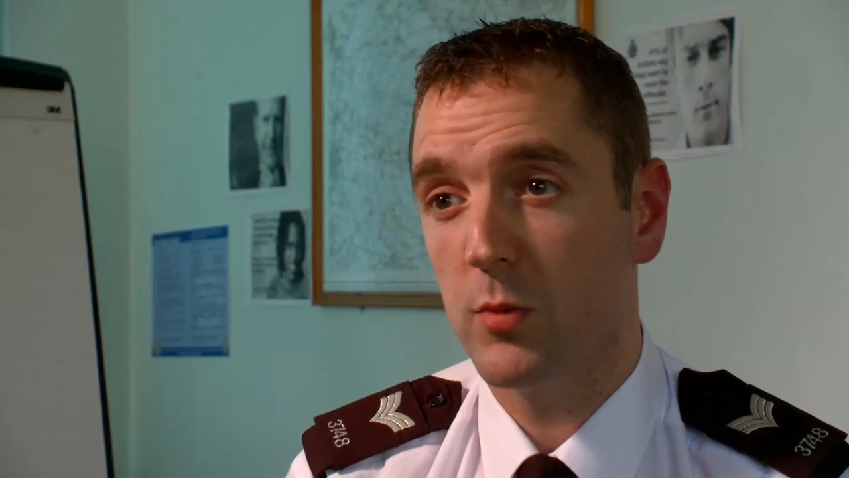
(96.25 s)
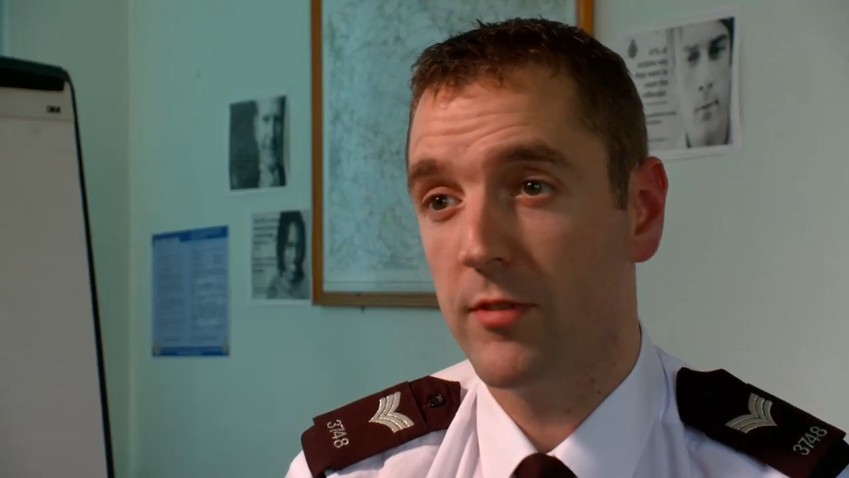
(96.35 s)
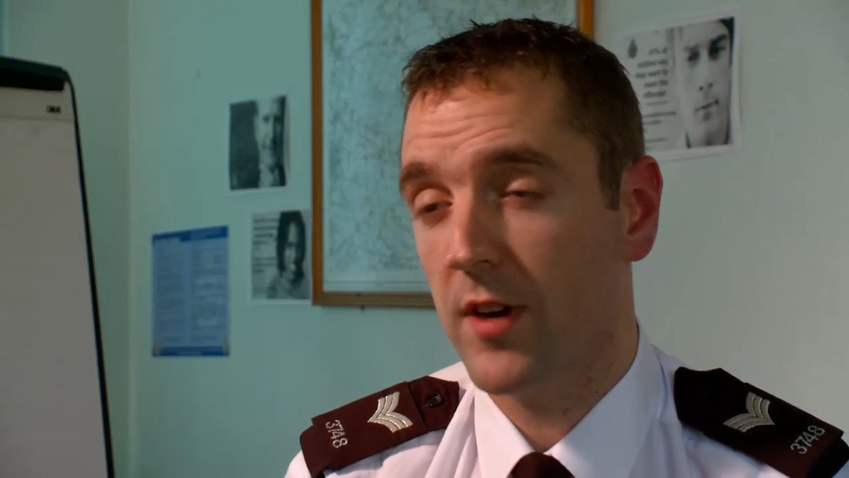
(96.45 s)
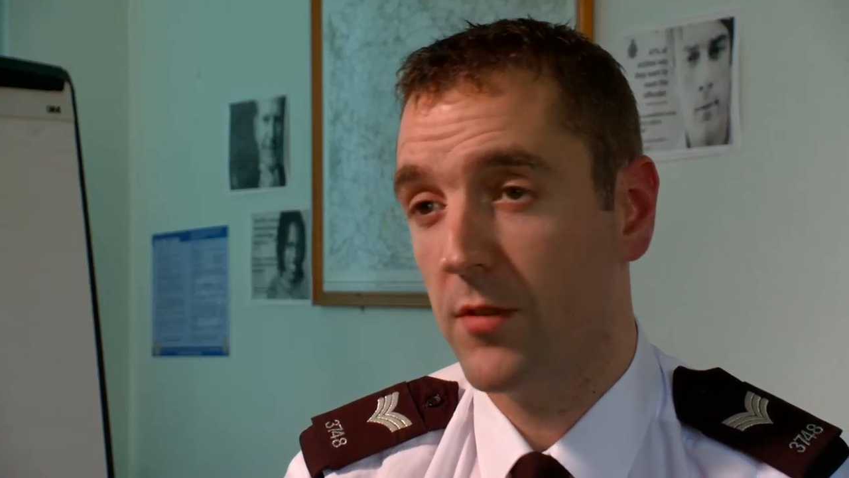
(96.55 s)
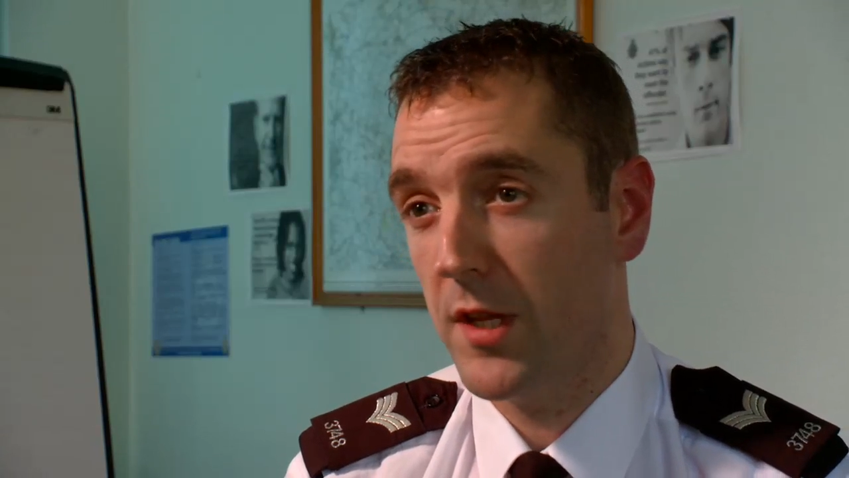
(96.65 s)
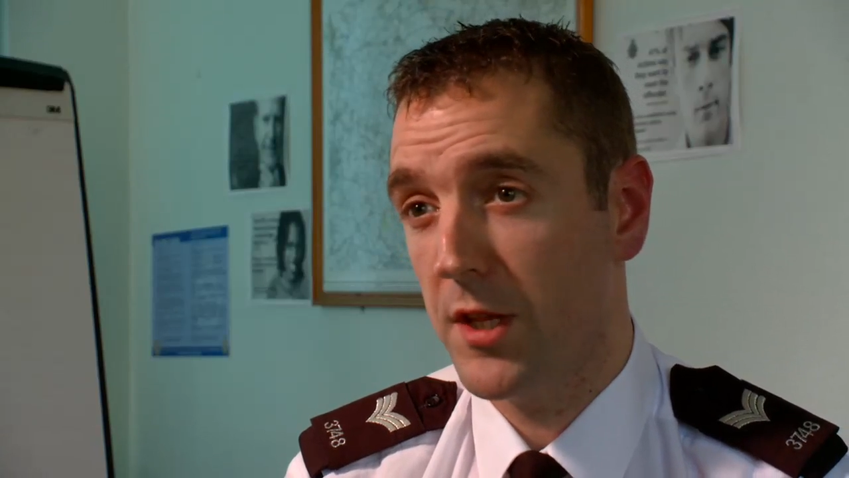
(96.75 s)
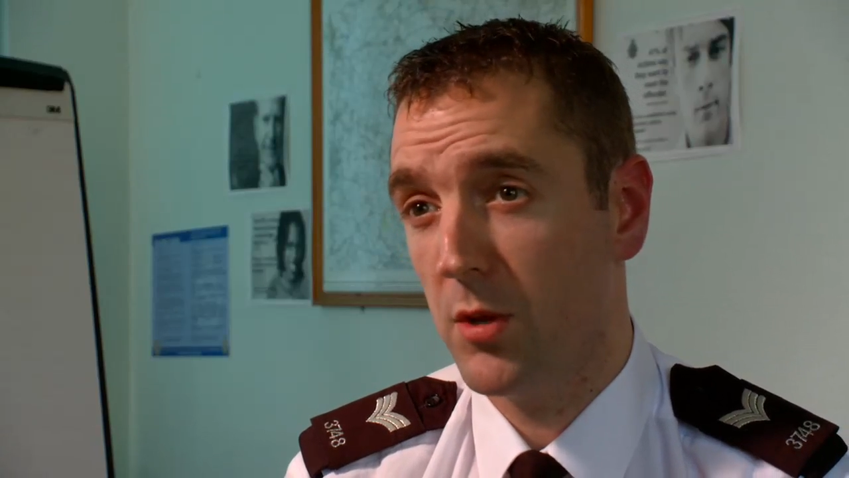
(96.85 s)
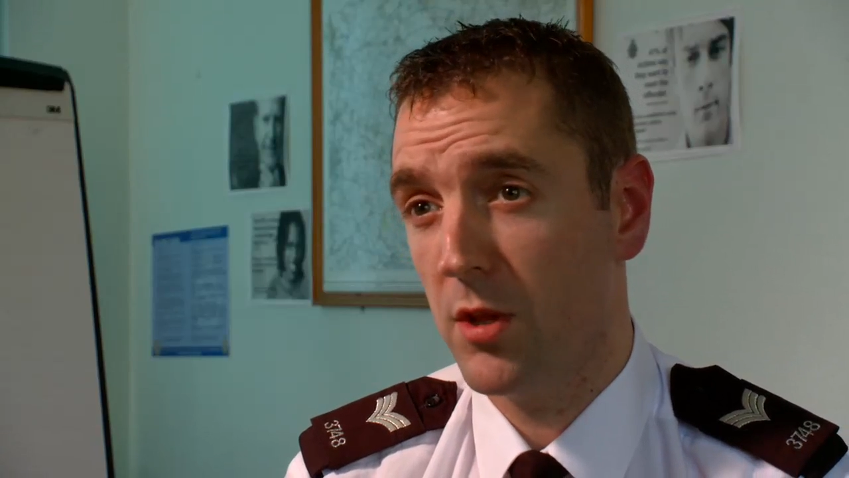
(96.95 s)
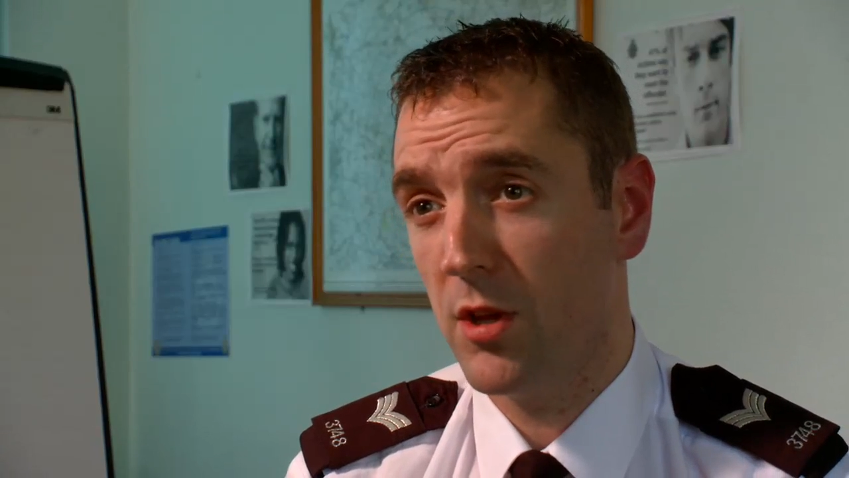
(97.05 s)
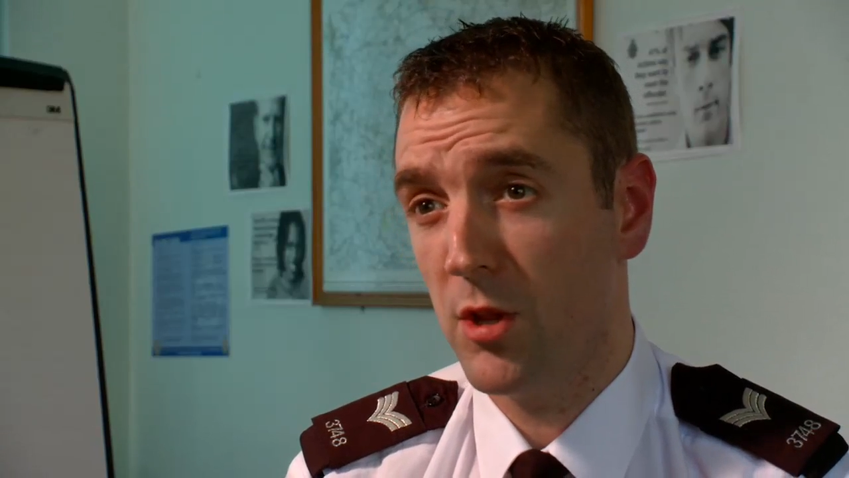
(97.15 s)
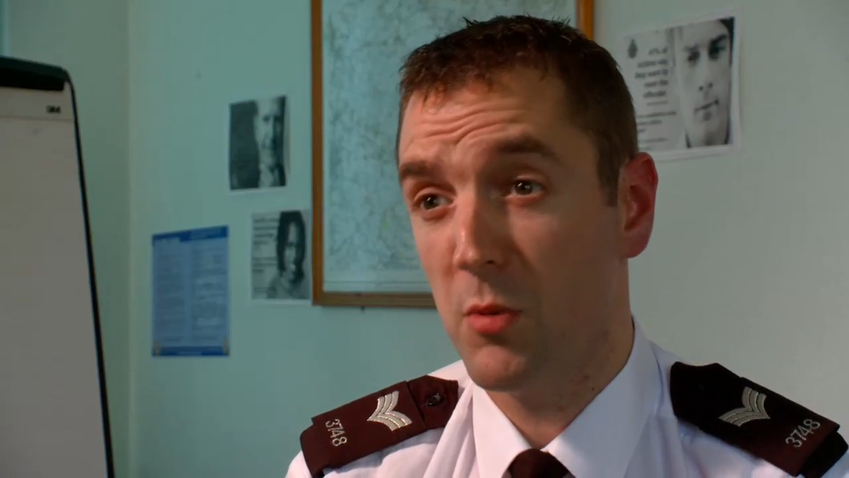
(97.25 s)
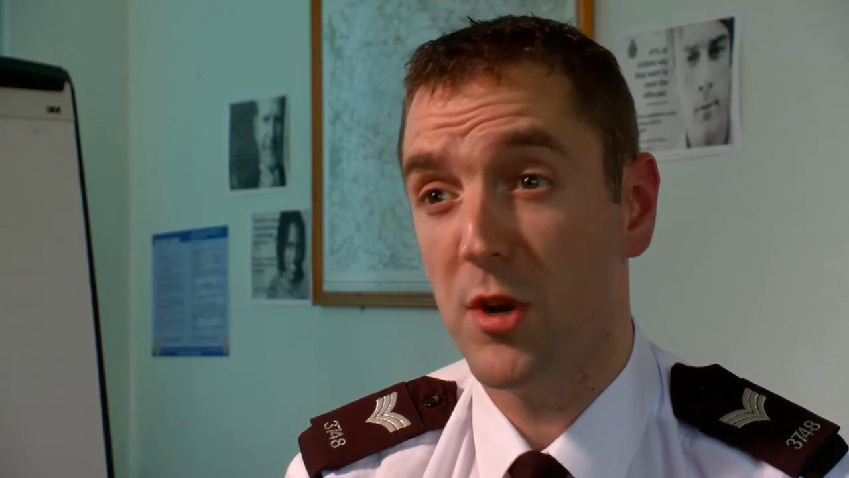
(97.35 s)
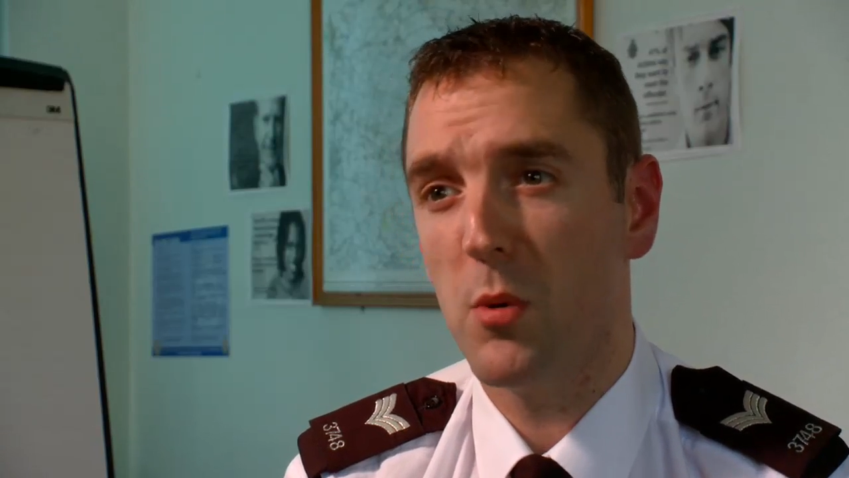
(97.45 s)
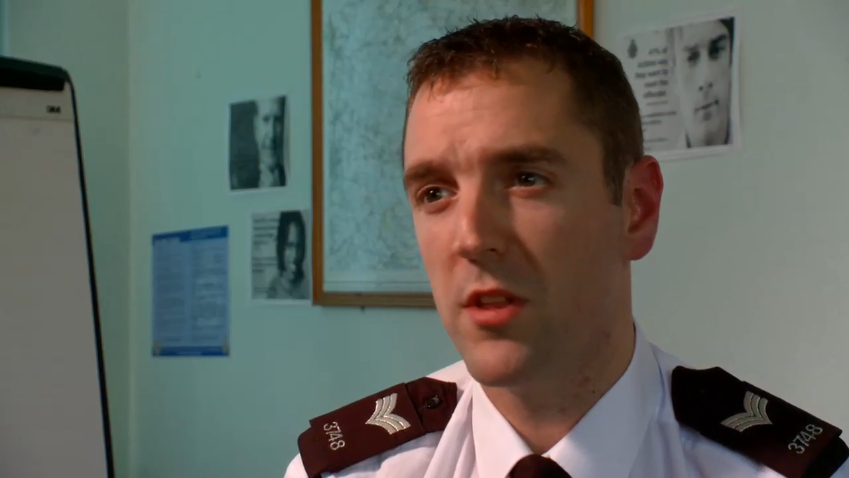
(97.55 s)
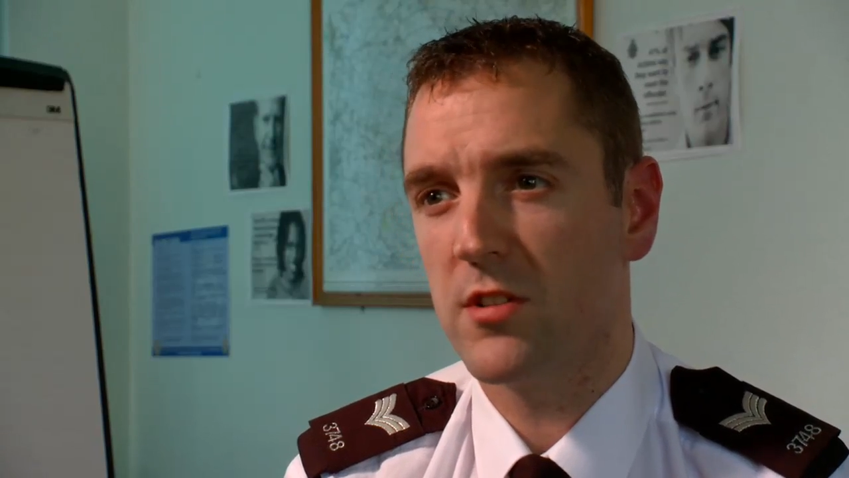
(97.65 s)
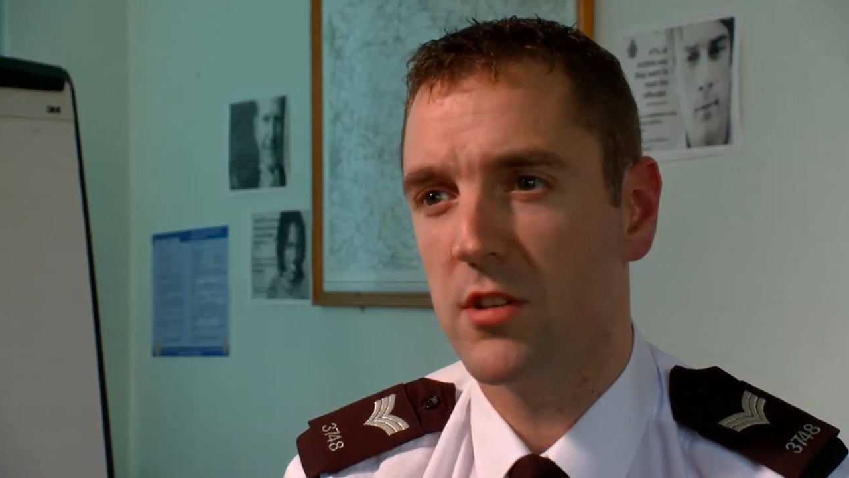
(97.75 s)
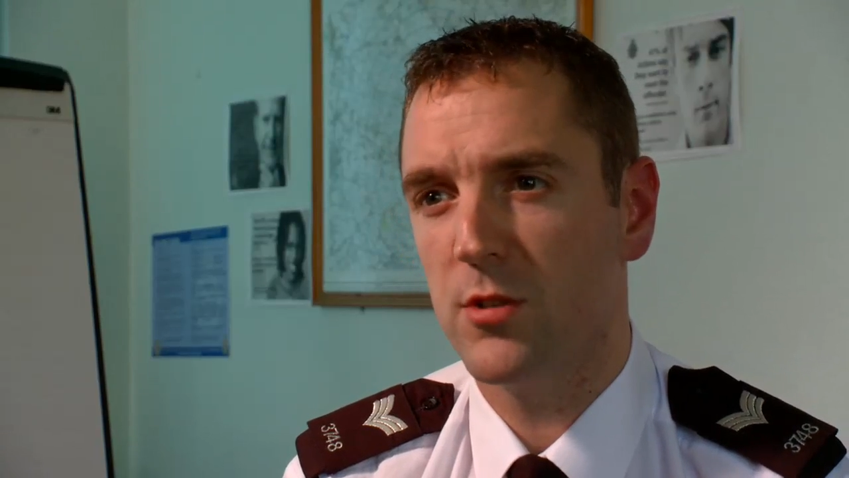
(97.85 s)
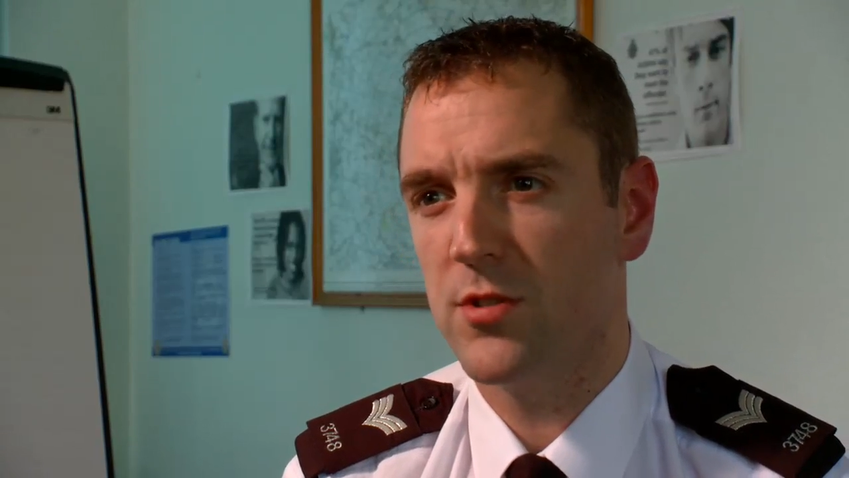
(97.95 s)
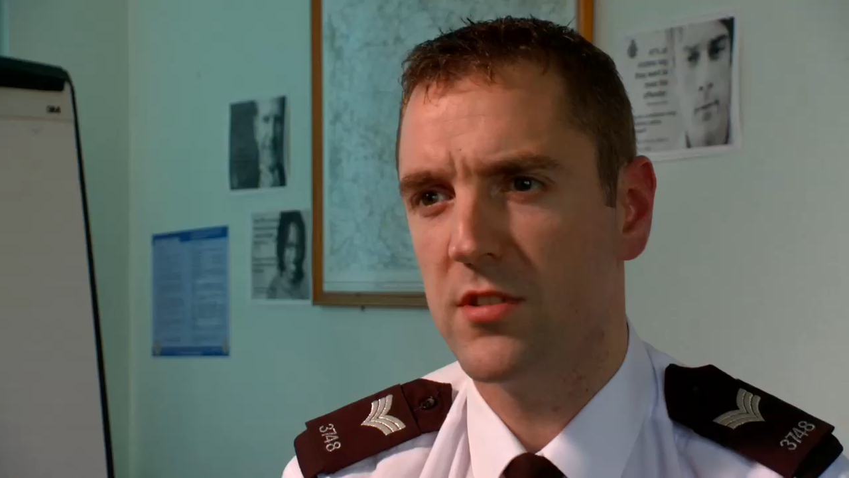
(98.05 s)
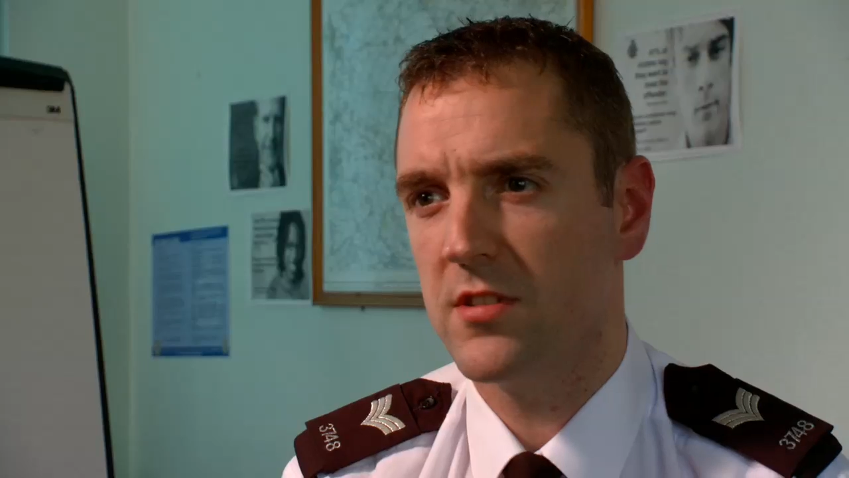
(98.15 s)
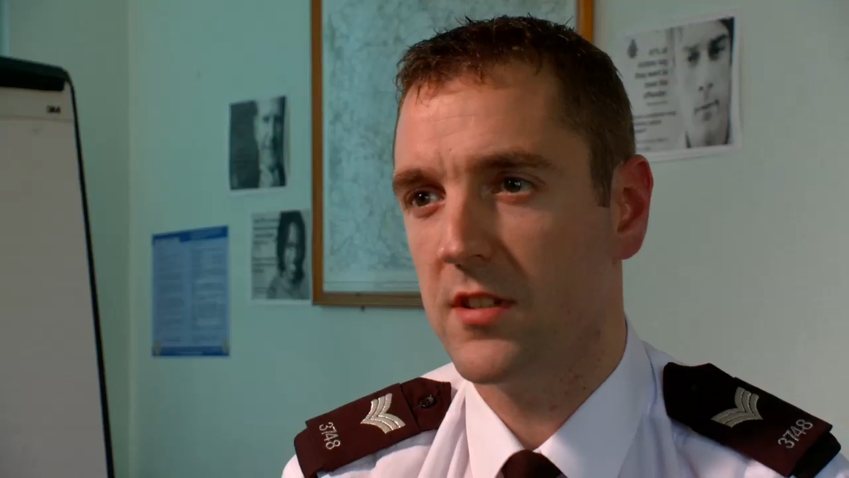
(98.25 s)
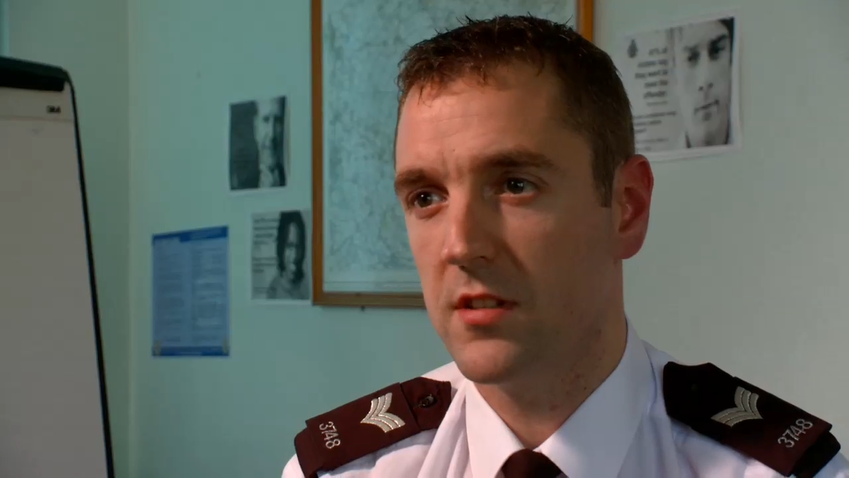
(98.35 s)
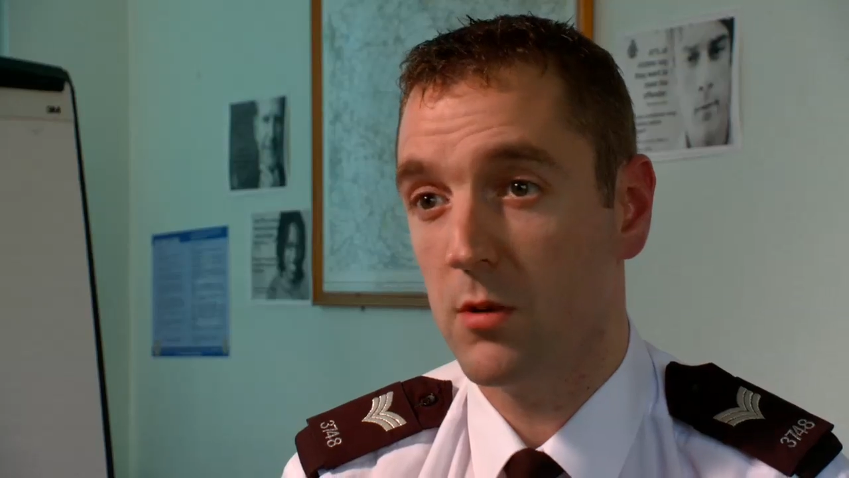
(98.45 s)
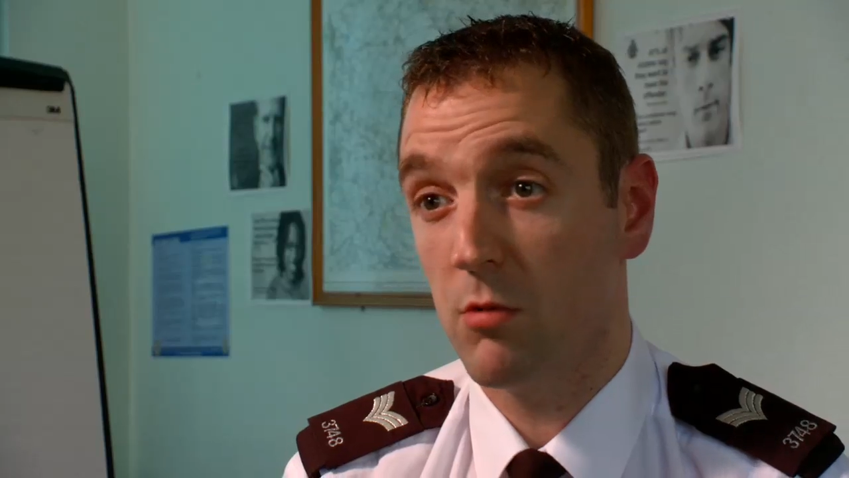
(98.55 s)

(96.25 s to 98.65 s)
we found that there were no other solutions that were